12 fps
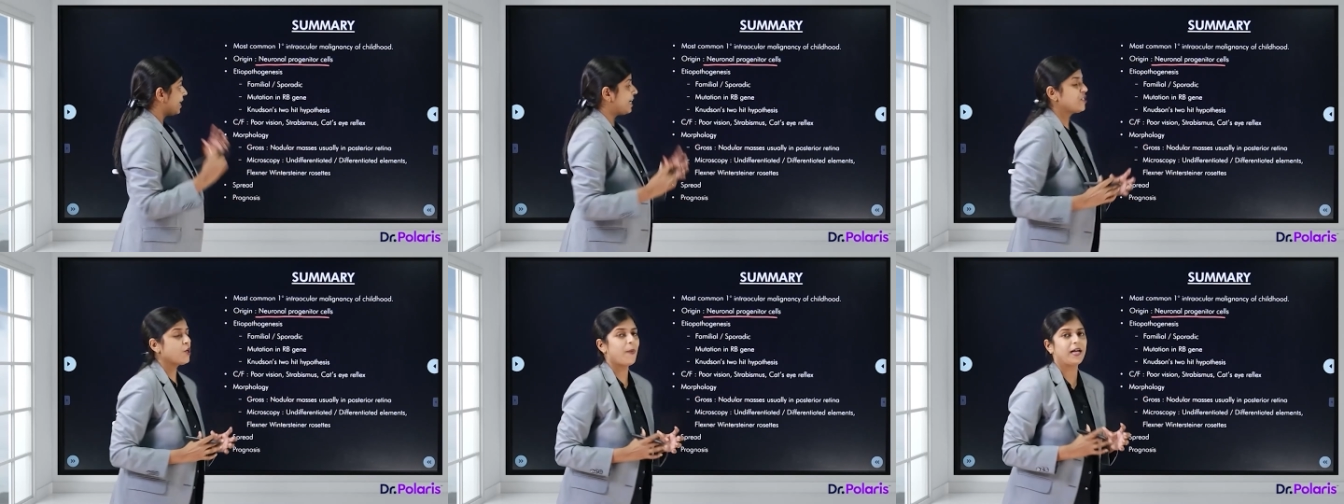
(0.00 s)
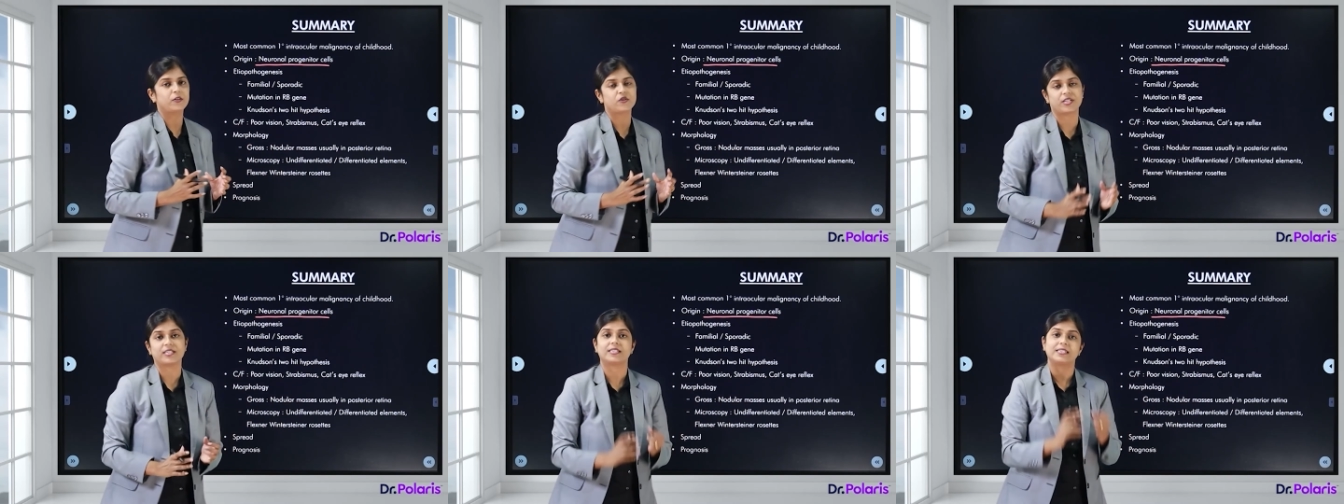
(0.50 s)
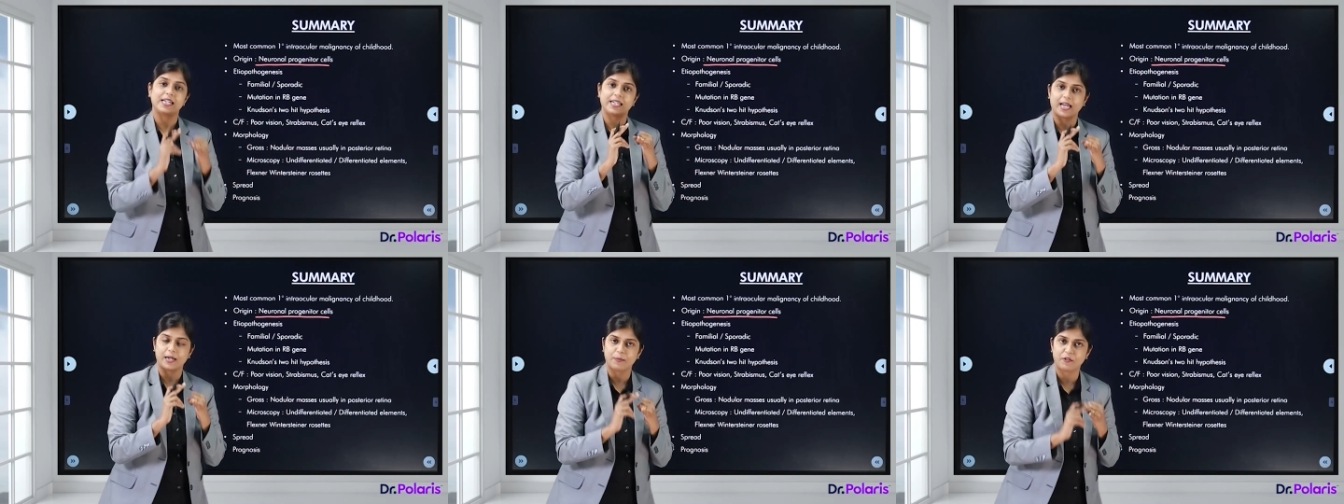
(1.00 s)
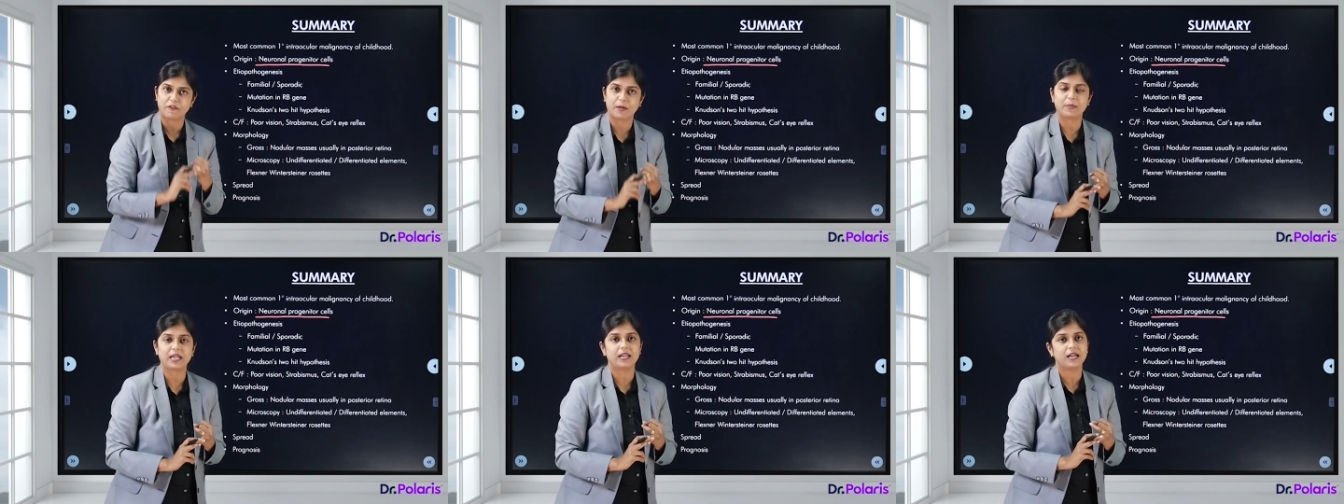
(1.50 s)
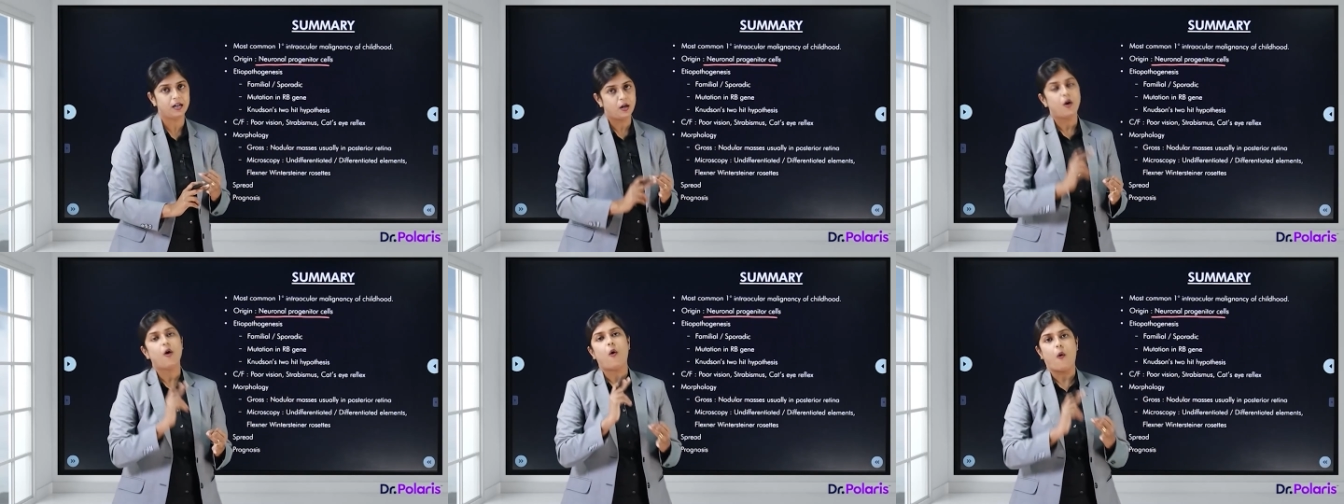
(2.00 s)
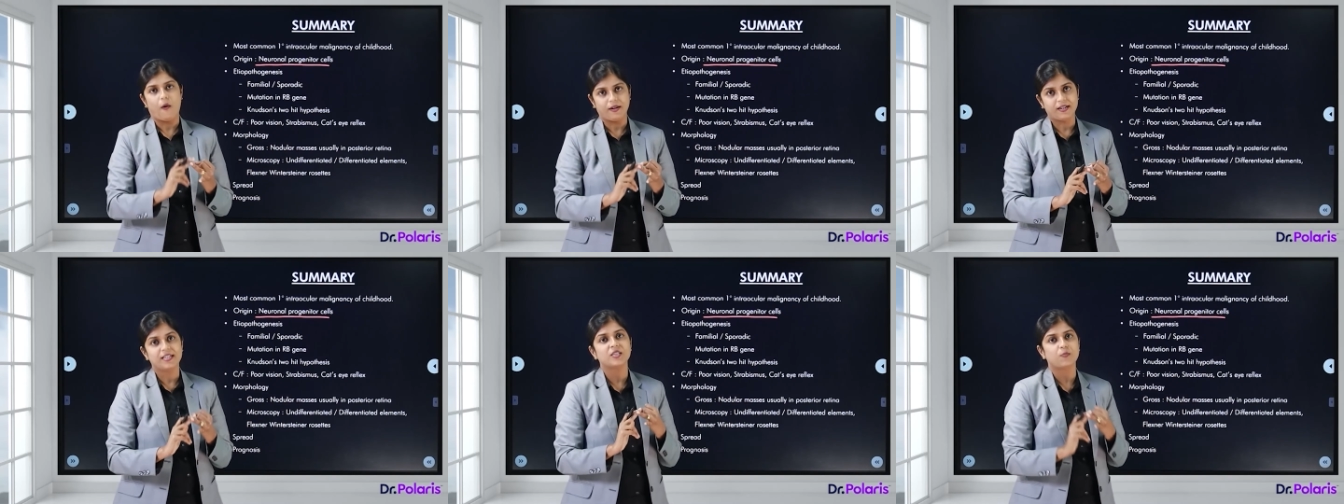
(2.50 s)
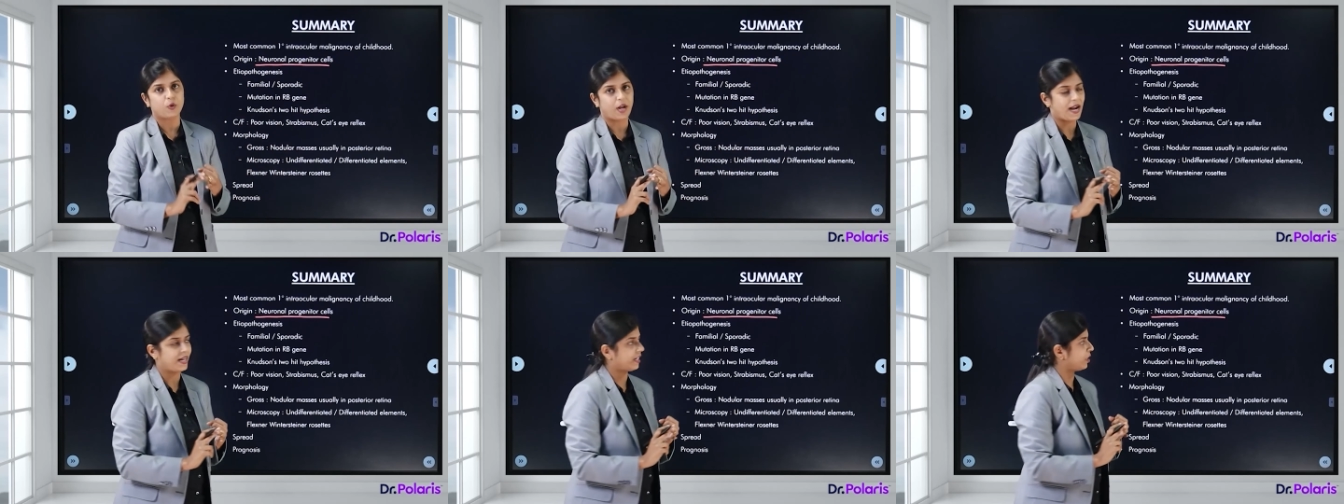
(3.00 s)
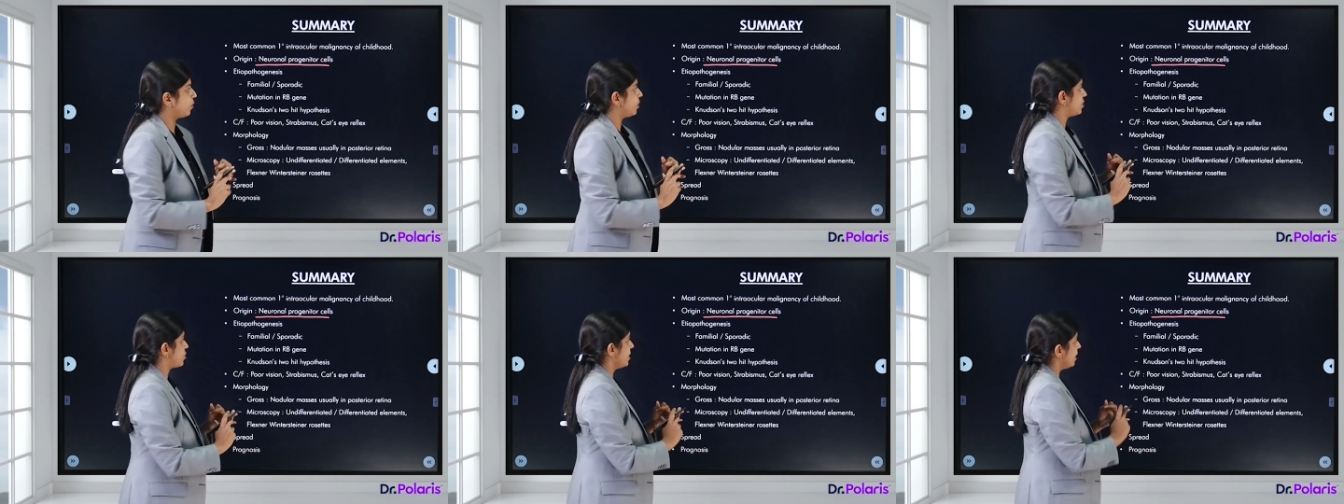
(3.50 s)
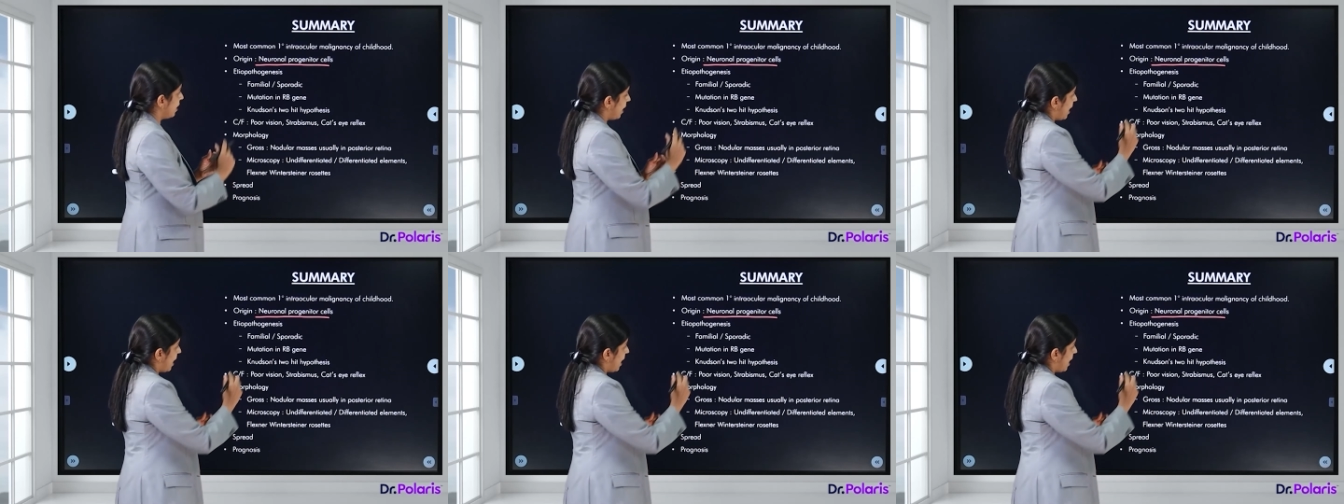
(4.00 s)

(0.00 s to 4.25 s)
Etiopathogenesis, it can be familial or sporadic in origin.